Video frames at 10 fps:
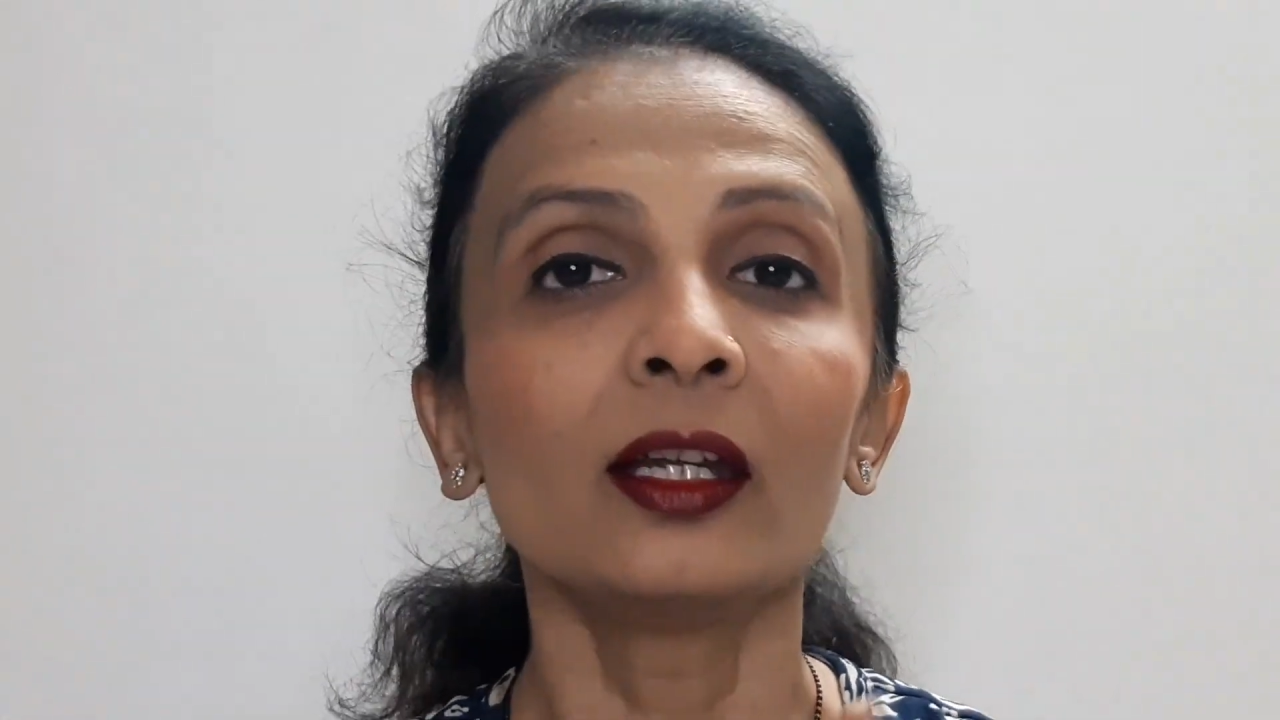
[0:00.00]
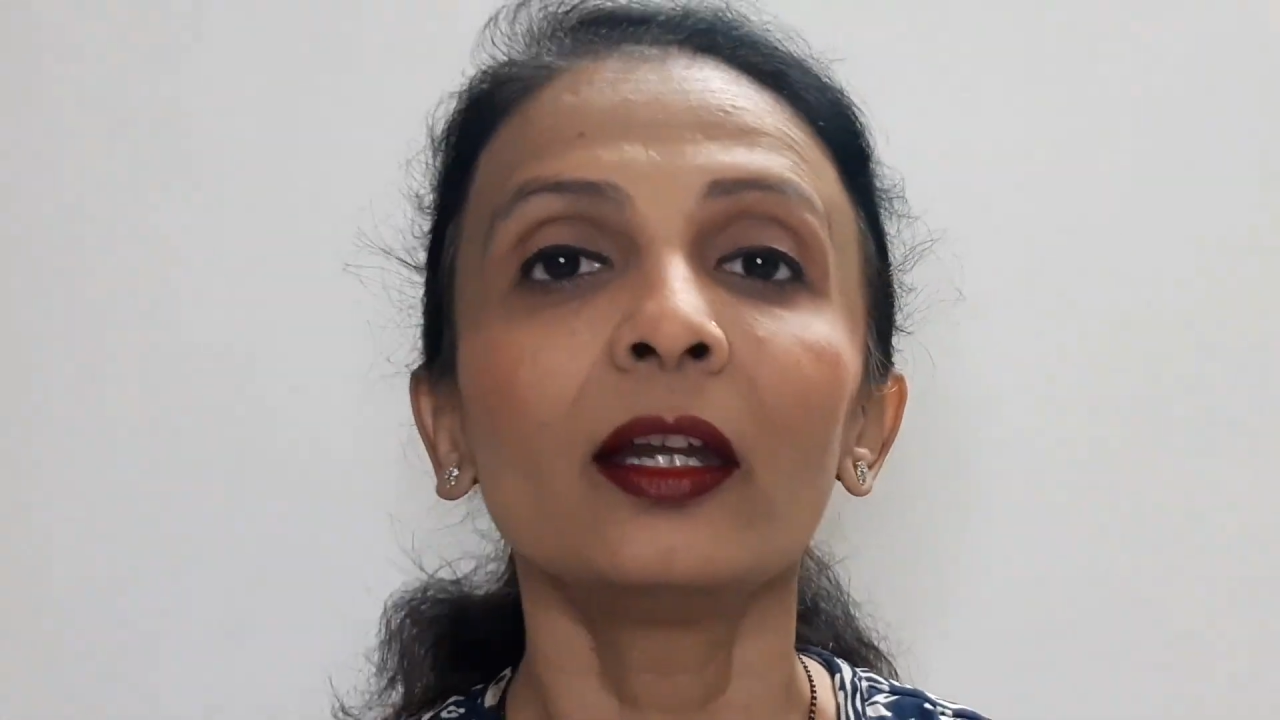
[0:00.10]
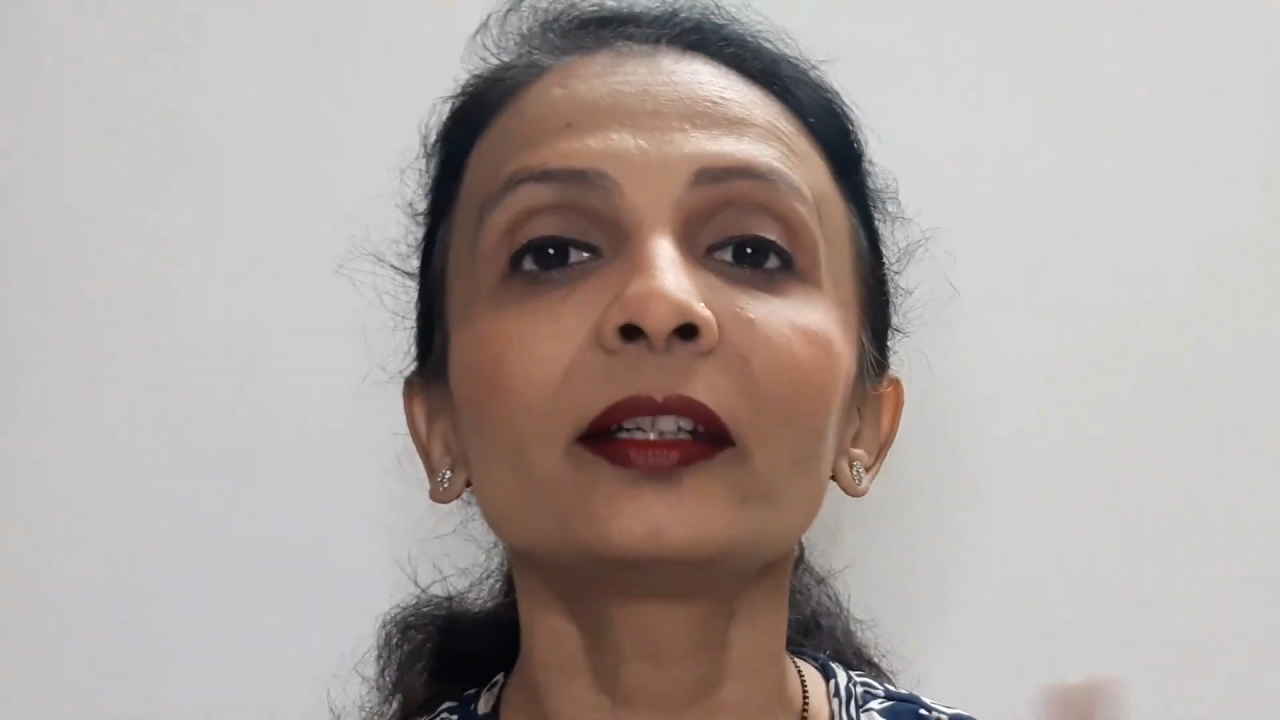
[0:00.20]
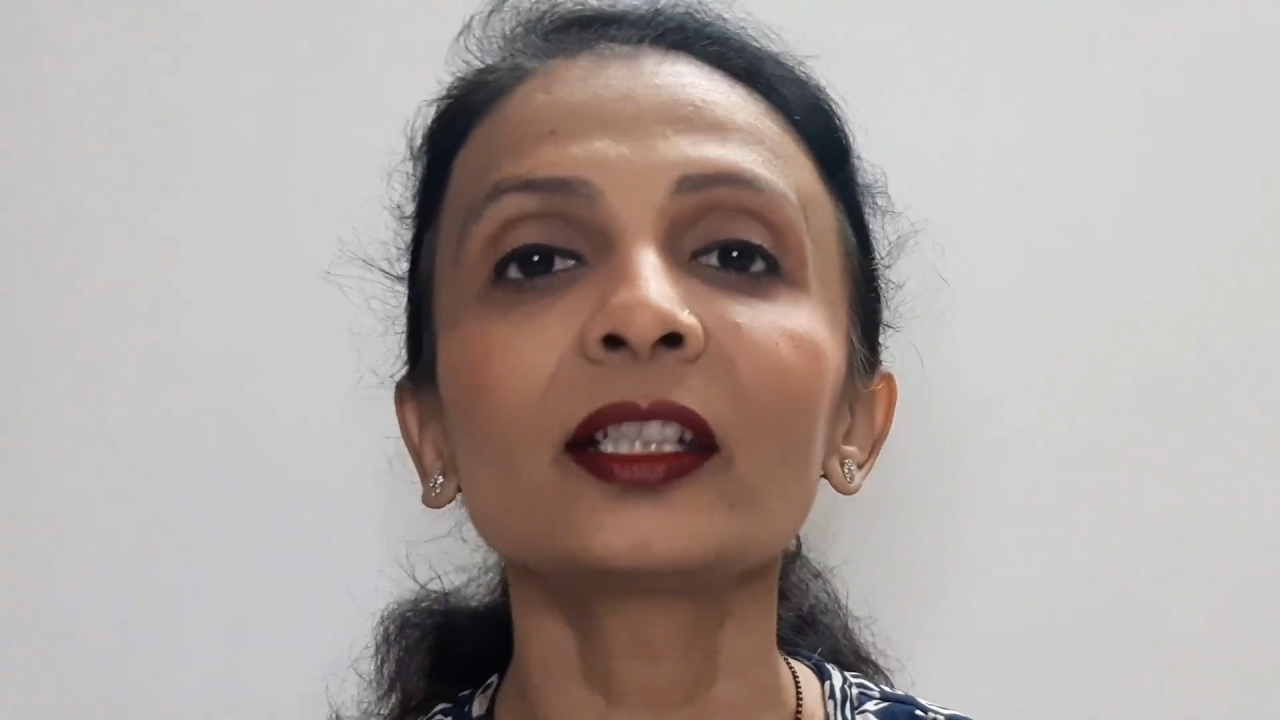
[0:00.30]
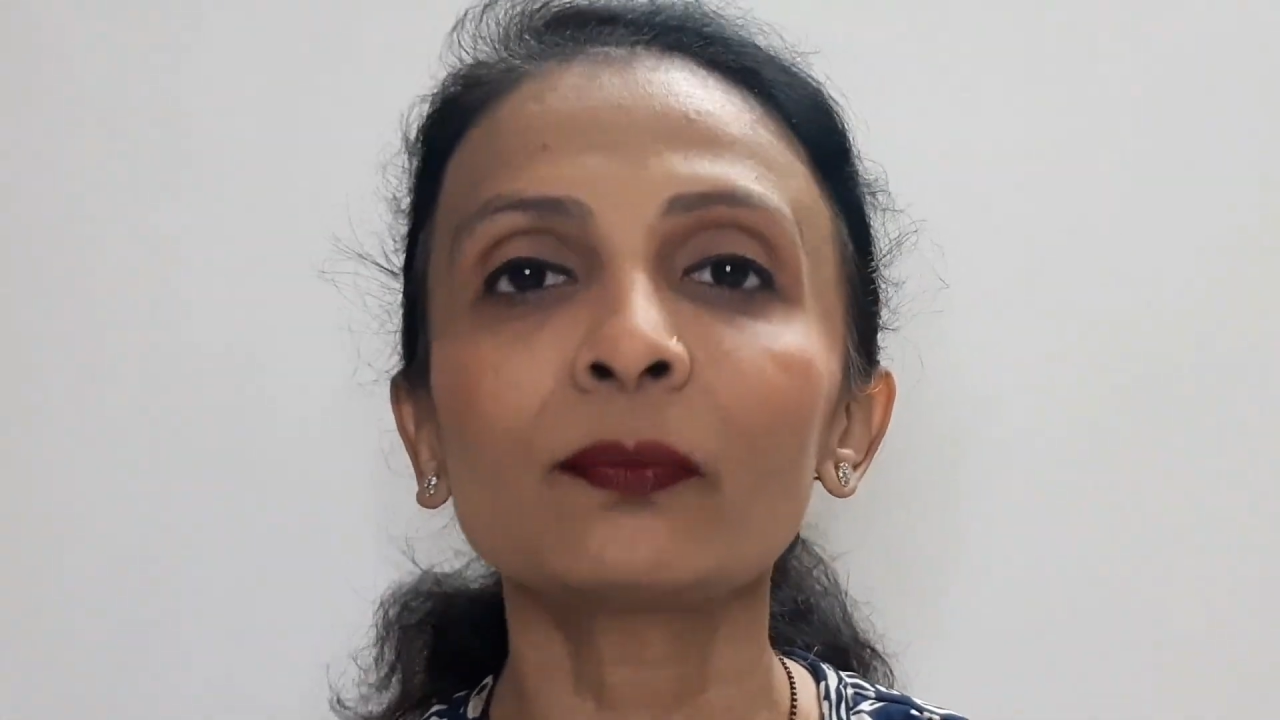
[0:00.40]

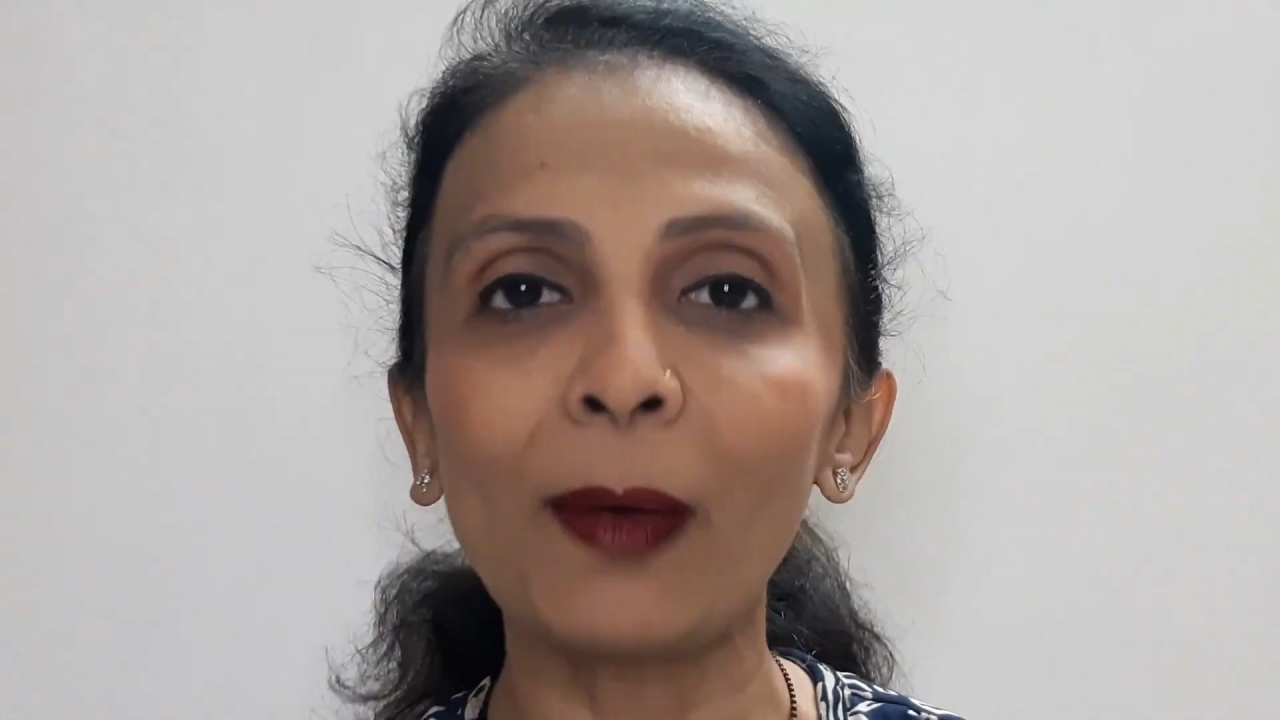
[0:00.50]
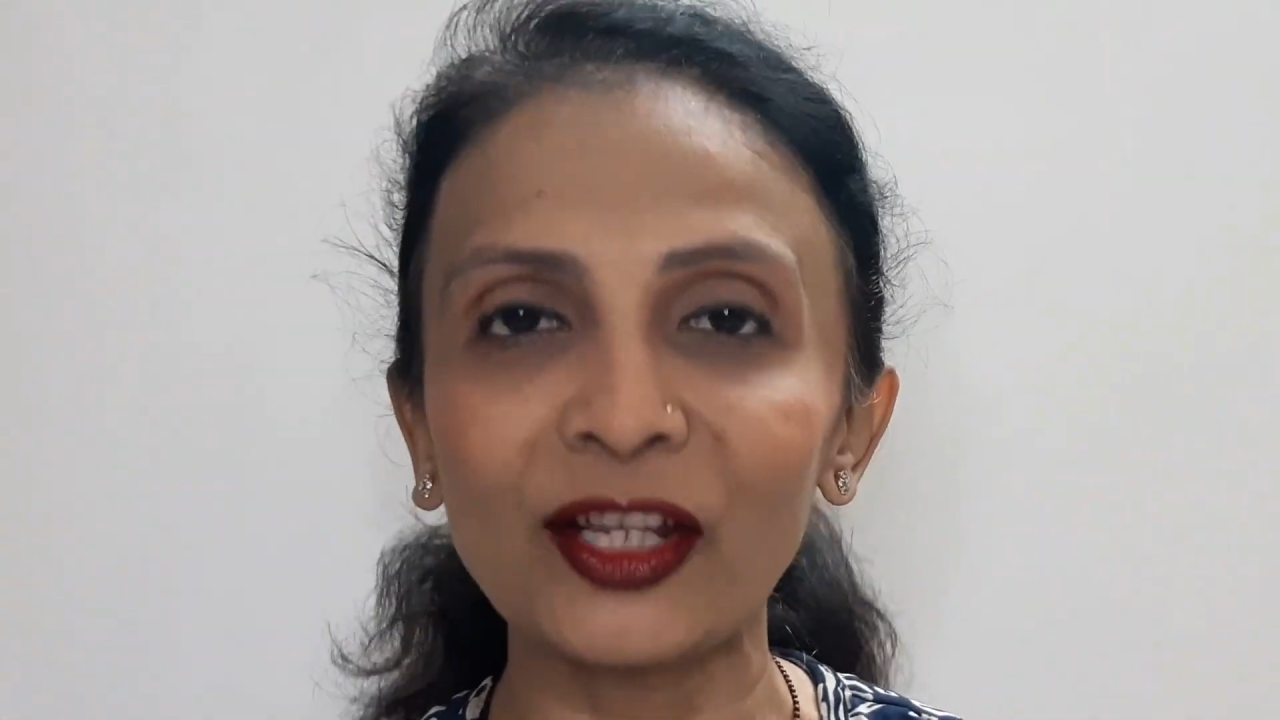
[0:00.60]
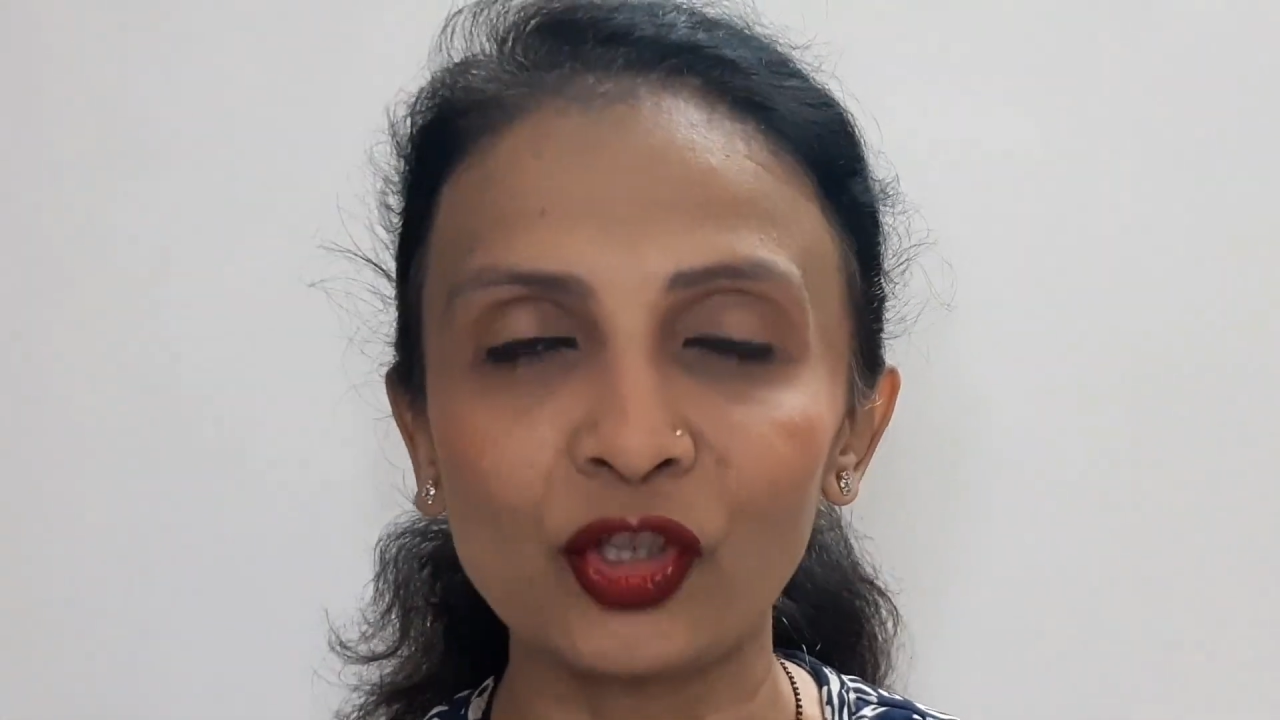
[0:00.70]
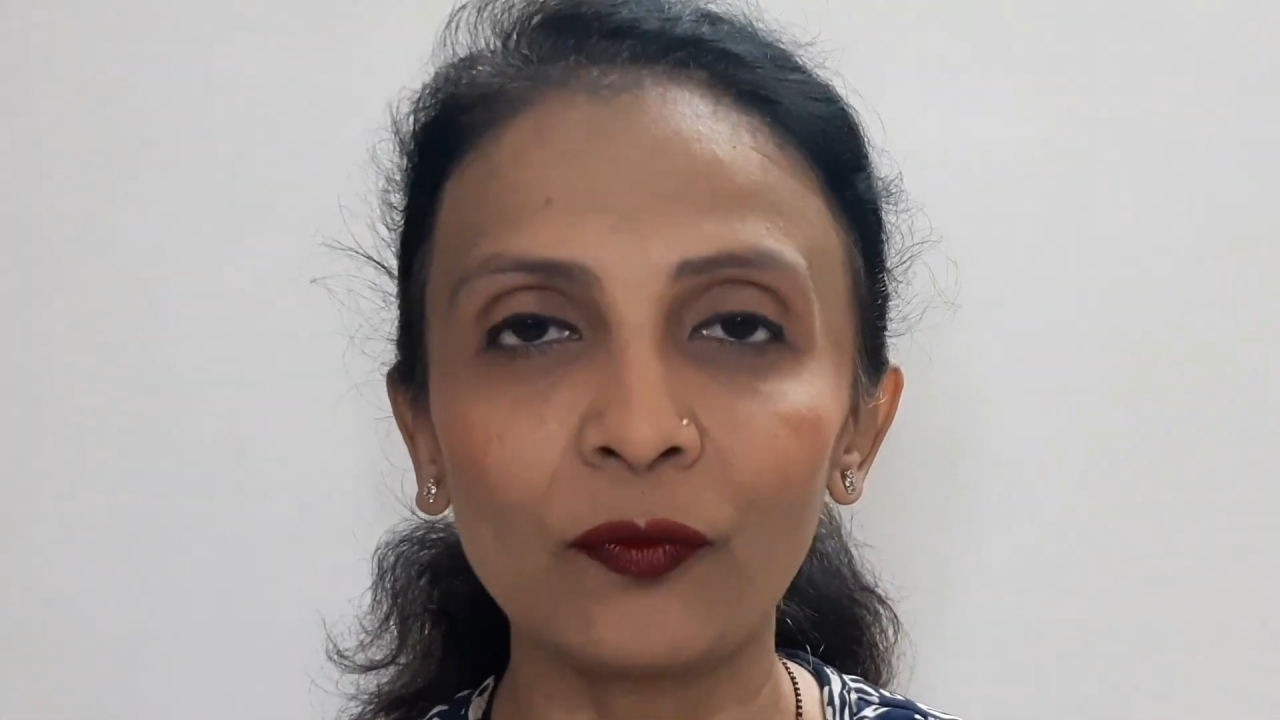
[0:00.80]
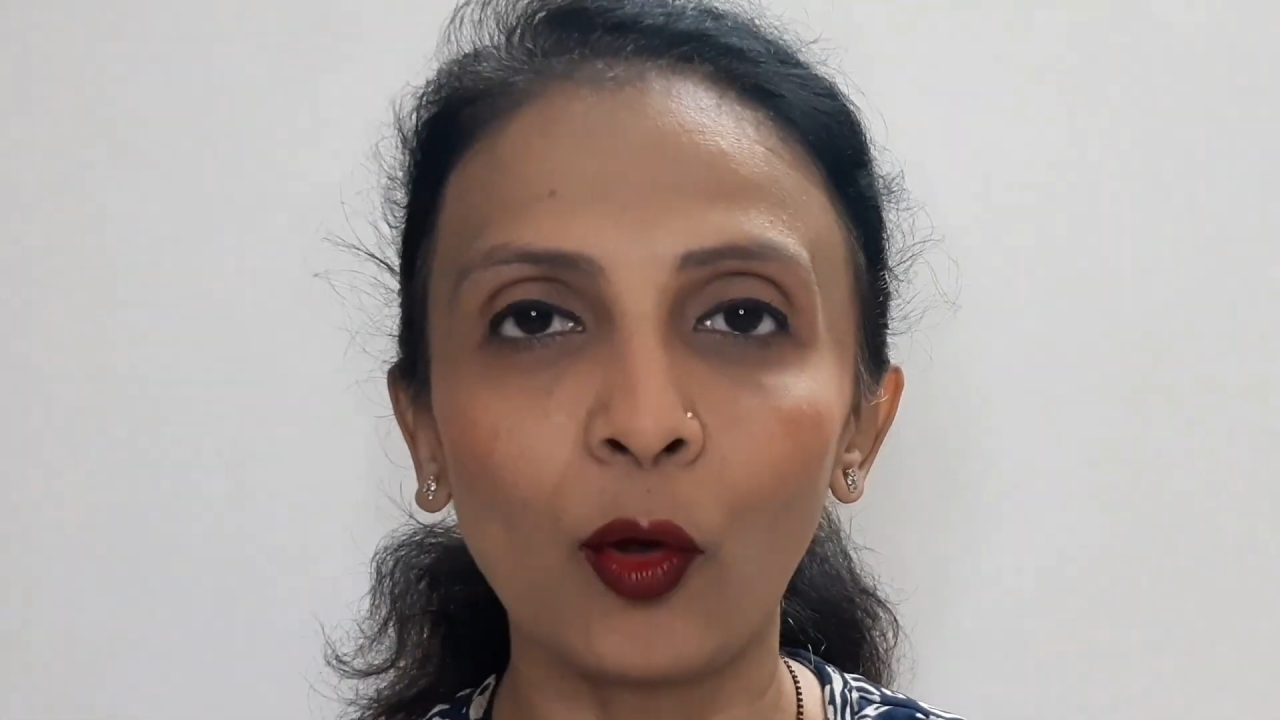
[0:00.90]
It is patchy